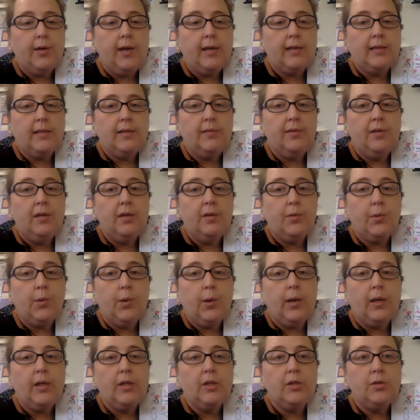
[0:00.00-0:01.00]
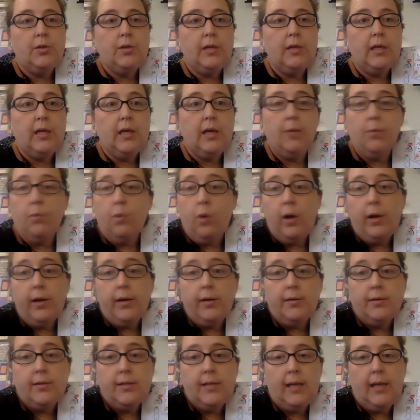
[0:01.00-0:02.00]
activity that requires you to heat up
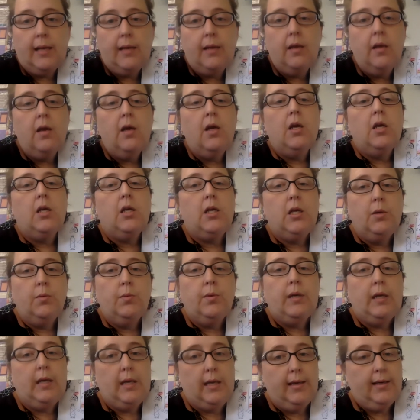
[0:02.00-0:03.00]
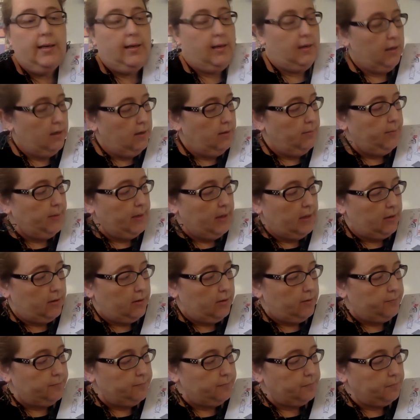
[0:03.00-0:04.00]
water, say, you would heat it in a
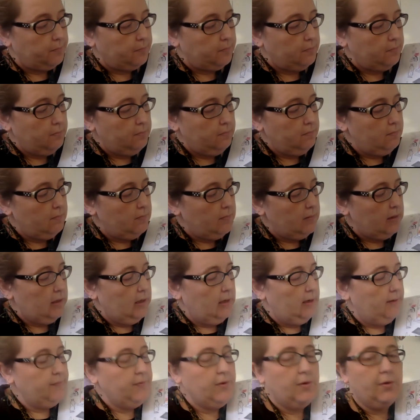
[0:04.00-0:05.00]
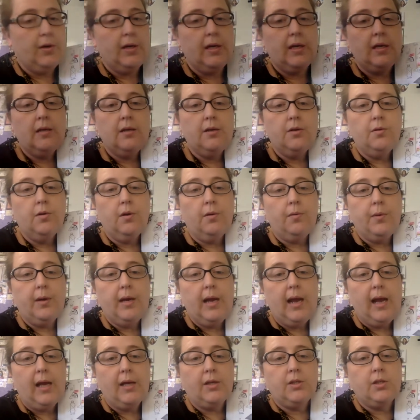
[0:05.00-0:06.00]
beaker. If you need to do a
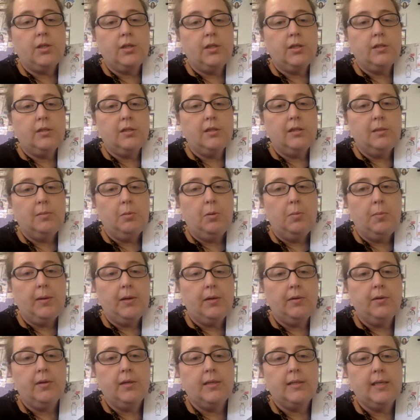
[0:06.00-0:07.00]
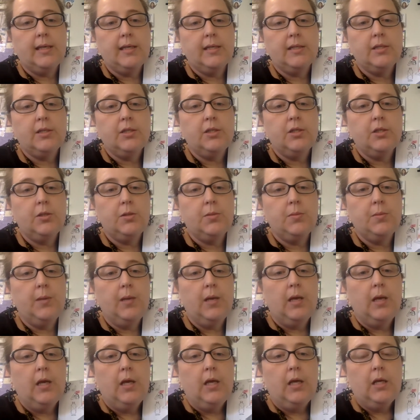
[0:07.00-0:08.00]
reaction that's a little bit bigger than a test tube,
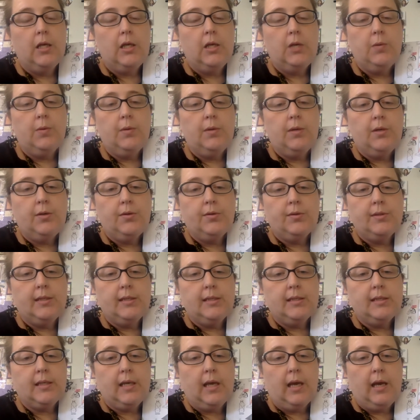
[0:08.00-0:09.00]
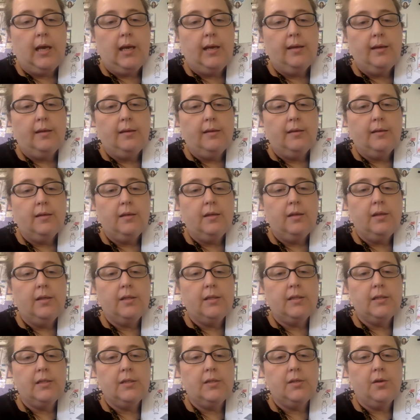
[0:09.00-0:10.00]
you would use this guy.
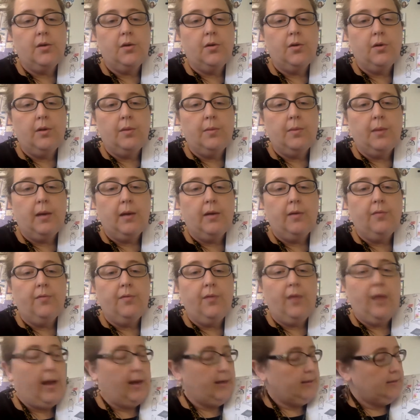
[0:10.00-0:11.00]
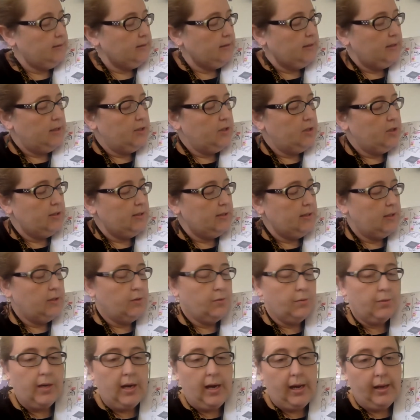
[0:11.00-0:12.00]
This is an Erlenmeyer flask. It just
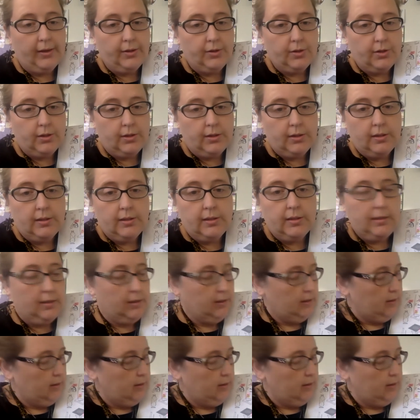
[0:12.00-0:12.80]
says reactions.